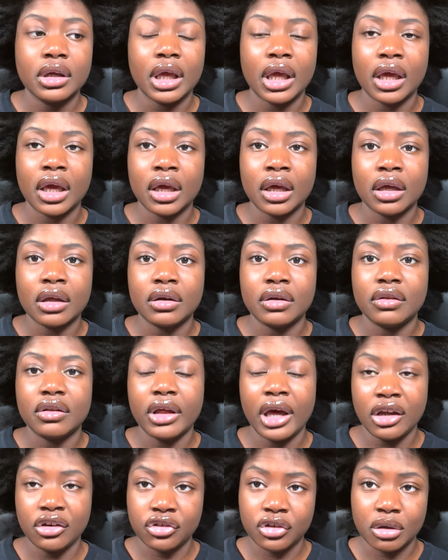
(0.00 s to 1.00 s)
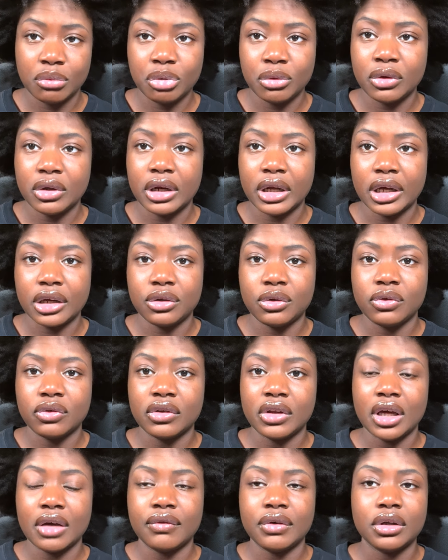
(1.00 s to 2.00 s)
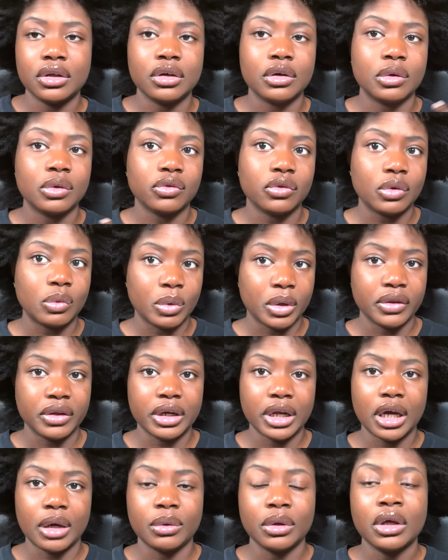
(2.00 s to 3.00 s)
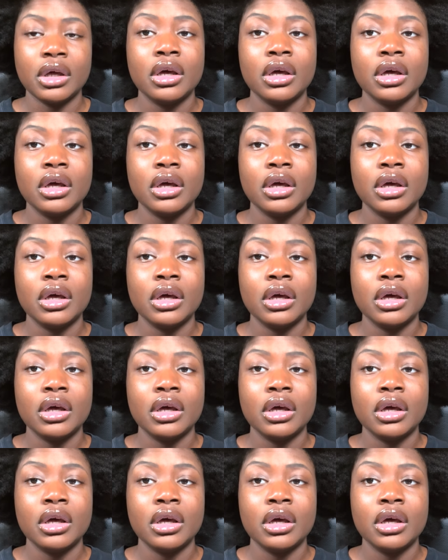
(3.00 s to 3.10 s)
and that shampoo that I use in that video is the one that I